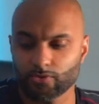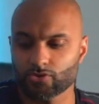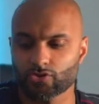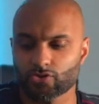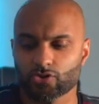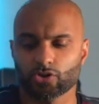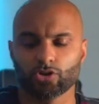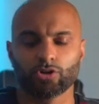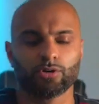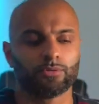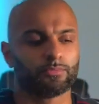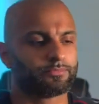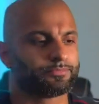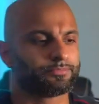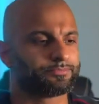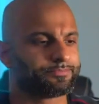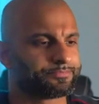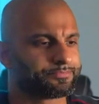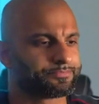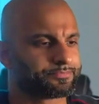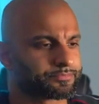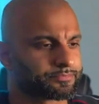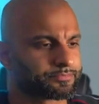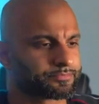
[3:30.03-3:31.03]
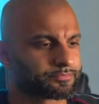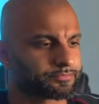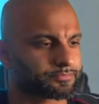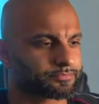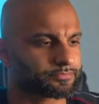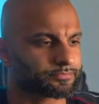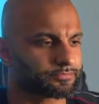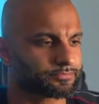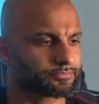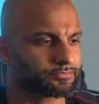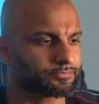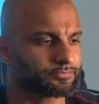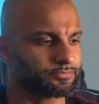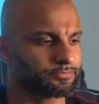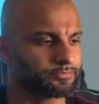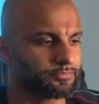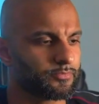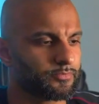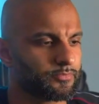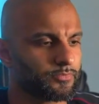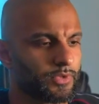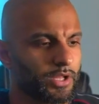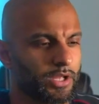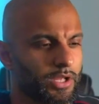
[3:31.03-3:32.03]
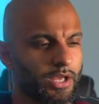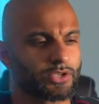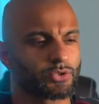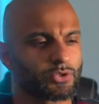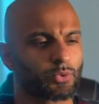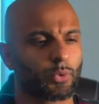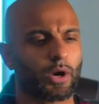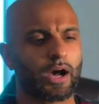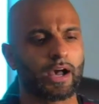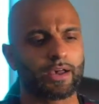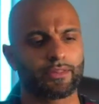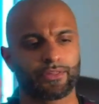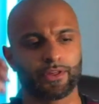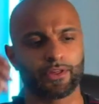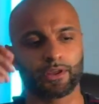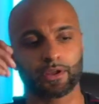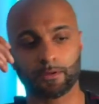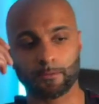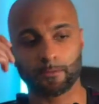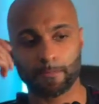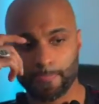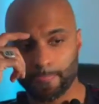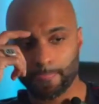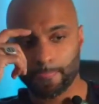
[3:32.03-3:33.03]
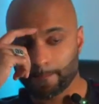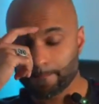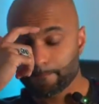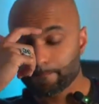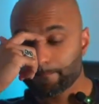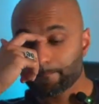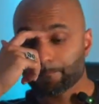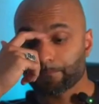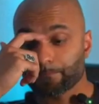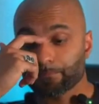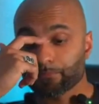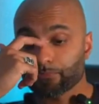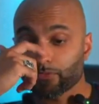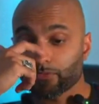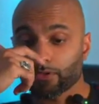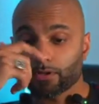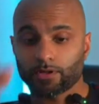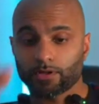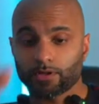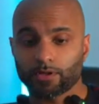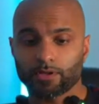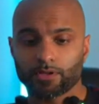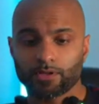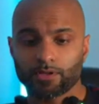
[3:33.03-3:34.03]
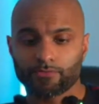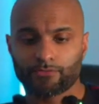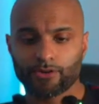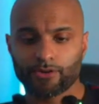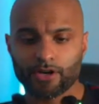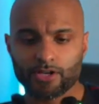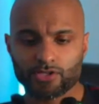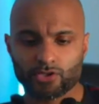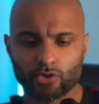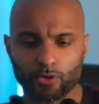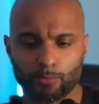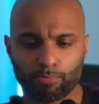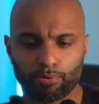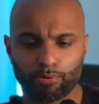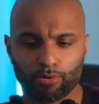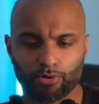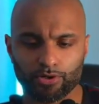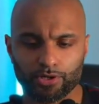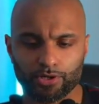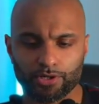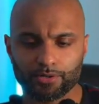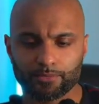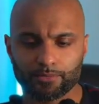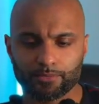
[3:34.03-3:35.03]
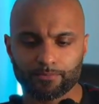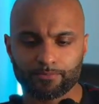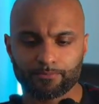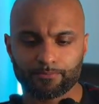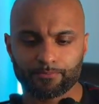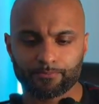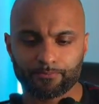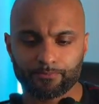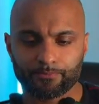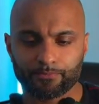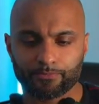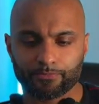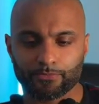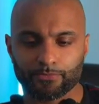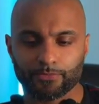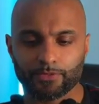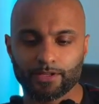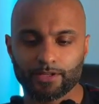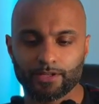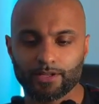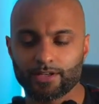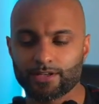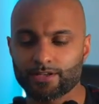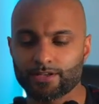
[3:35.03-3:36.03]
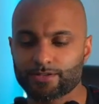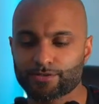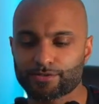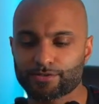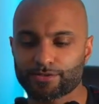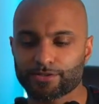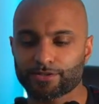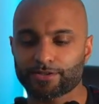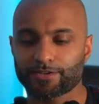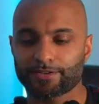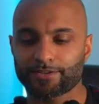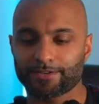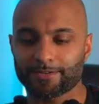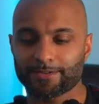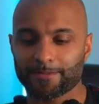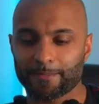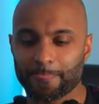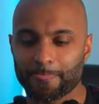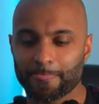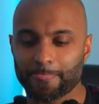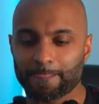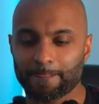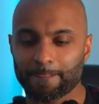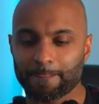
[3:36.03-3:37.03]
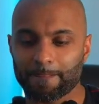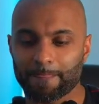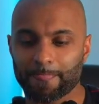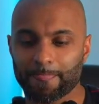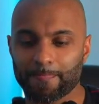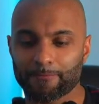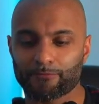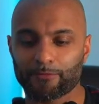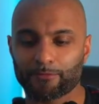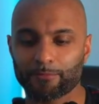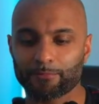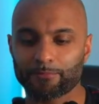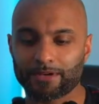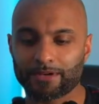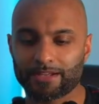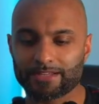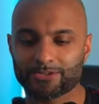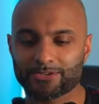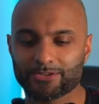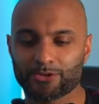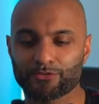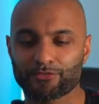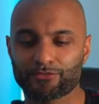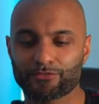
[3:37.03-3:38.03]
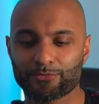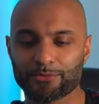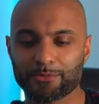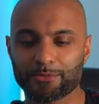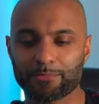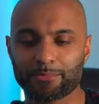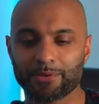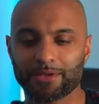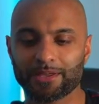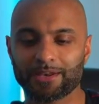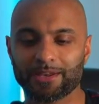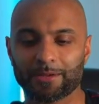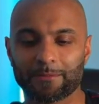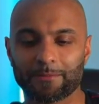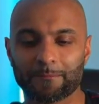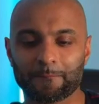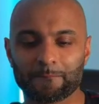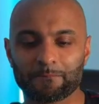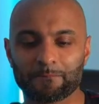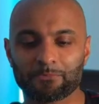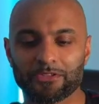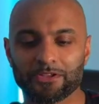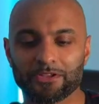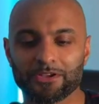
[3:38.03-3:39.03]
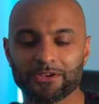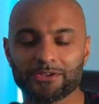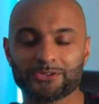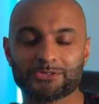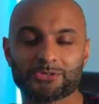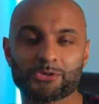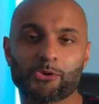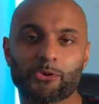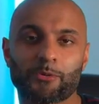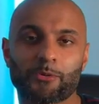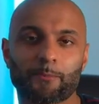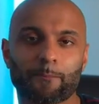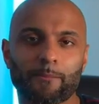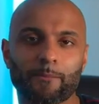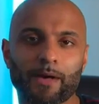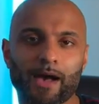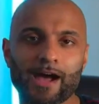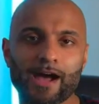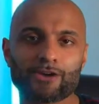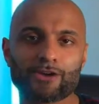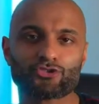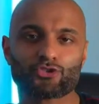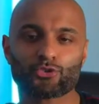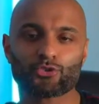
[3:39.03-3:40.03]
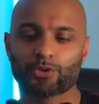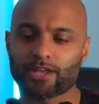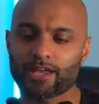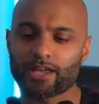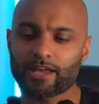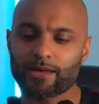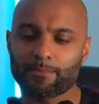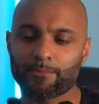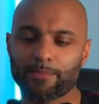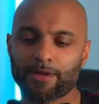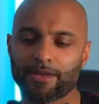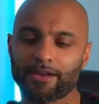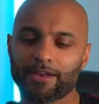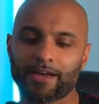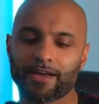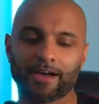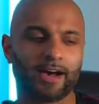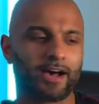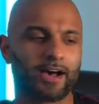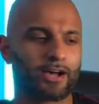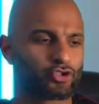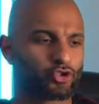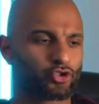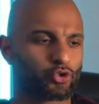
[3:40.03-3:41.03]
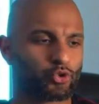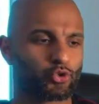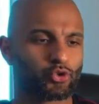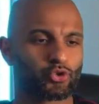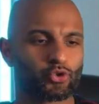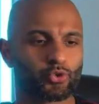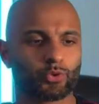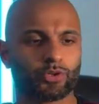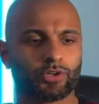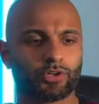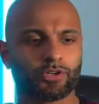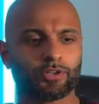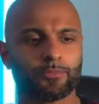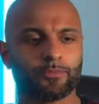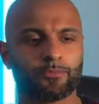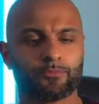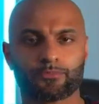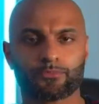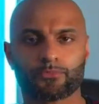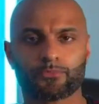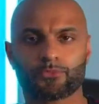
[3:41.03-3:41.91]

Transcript: So here's what I think. First component is let's cover it from the beginning. So Andrew came in as usual,